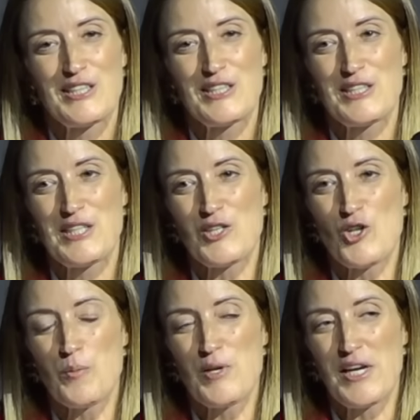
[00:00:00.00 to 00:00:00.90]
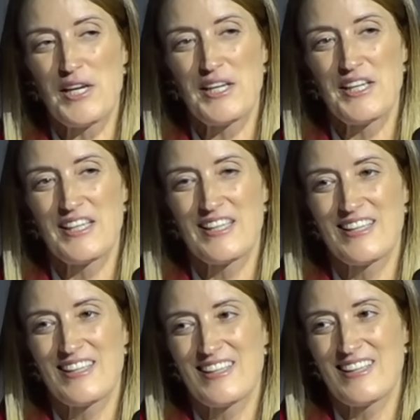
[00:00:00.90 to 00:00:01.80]
Dear Dominic,
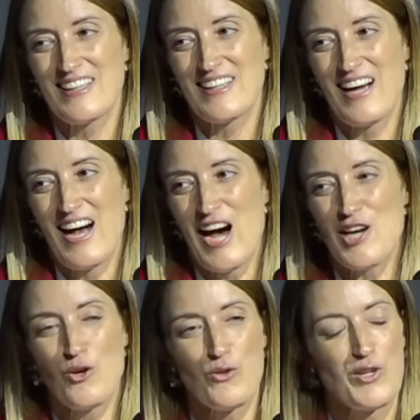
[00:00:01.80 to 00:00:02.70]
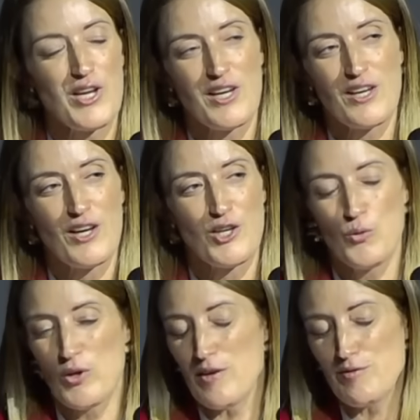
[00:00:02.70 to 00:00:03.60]
I don't think you
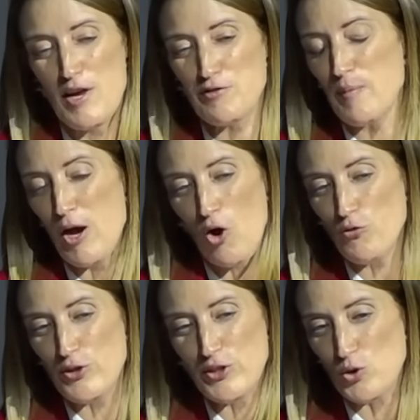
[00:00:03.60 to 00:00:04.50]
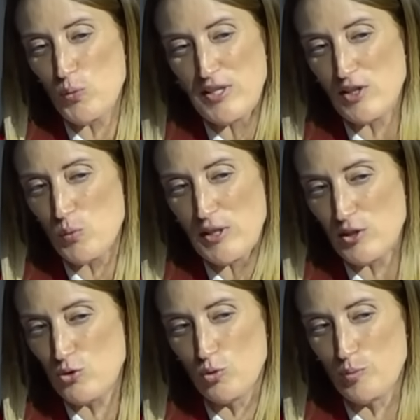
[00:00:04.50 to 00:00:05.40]
would have left my office in
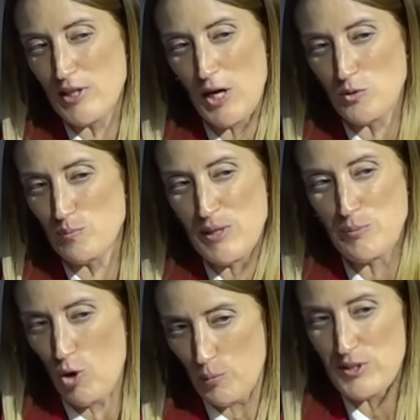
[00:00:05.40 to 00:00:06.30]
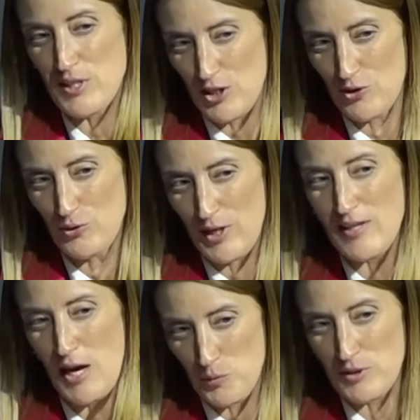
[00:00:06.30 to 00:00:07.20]
2022 without me promising you that
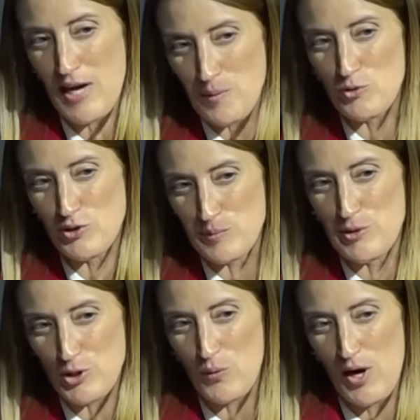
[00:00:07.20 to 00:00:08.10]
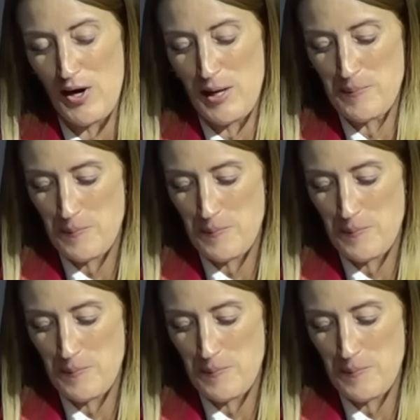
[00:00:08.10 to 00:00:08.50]
I would come to Timișoara.